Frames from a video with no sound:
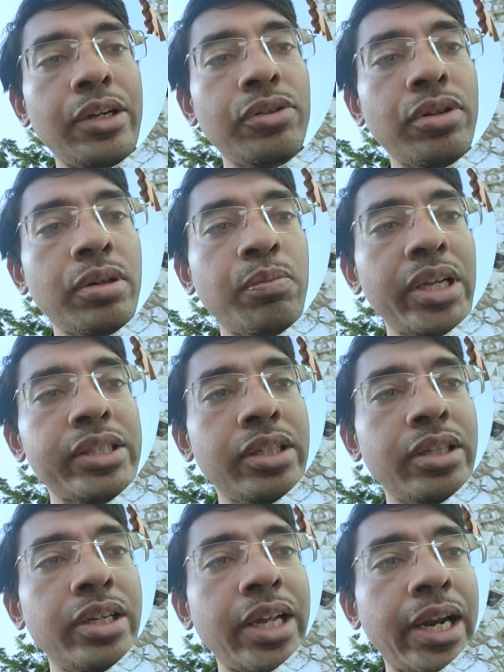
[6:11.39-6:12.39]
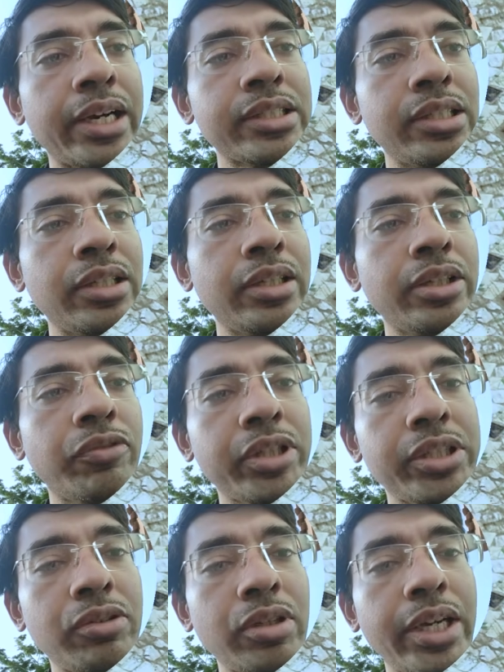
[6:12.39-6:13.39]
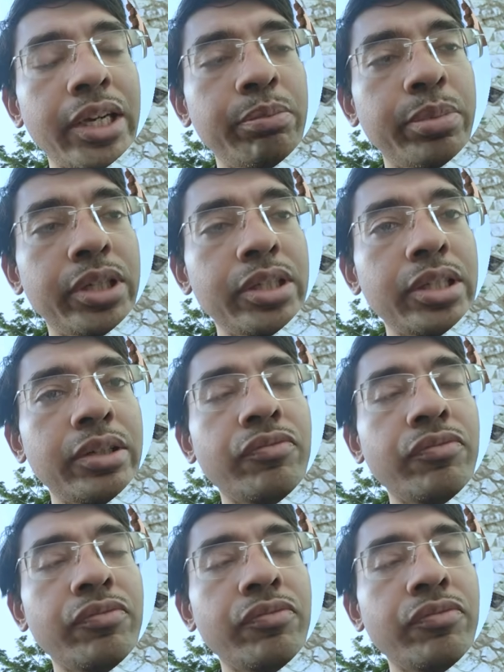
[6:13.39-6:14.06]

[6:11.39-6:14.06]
Do not place it in direct sunlight, otherwise it will get burnt.